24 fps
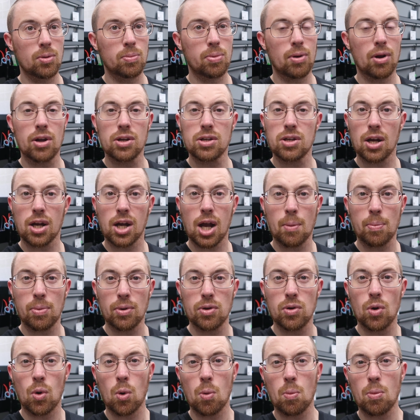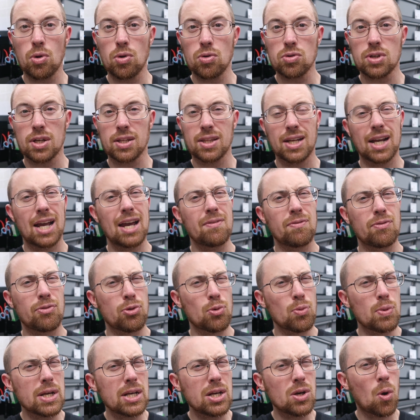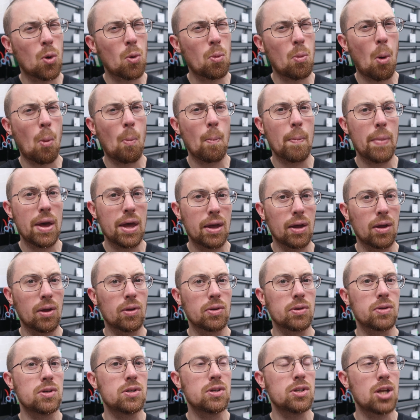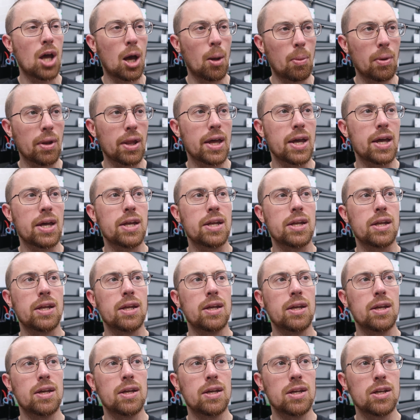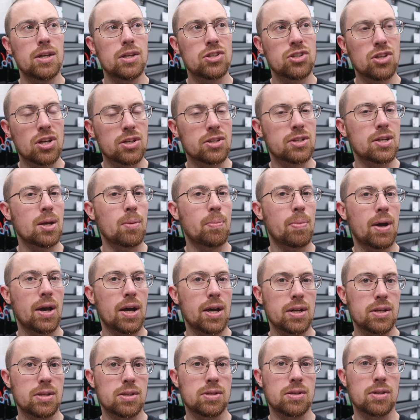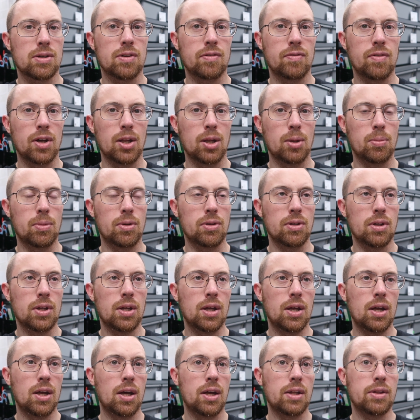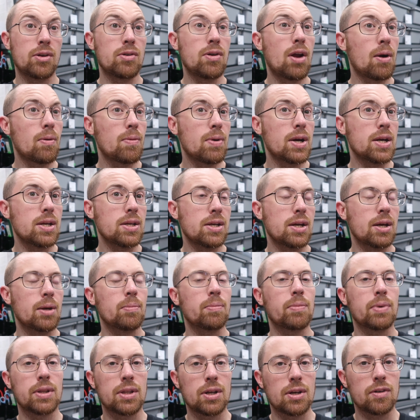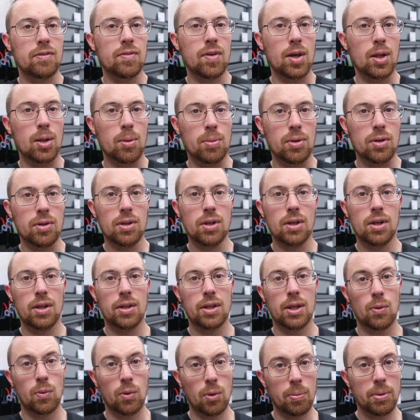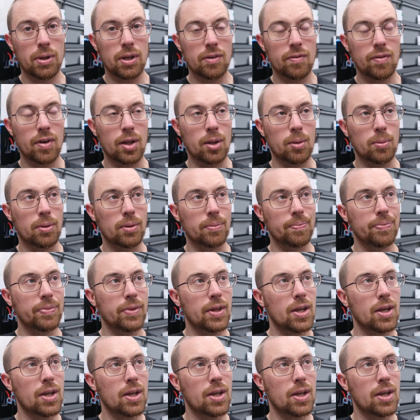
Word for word: Probably a couple normals. I think I have three normal male double het sunset pieds available. They're not ready yet, but they're available. They will be available.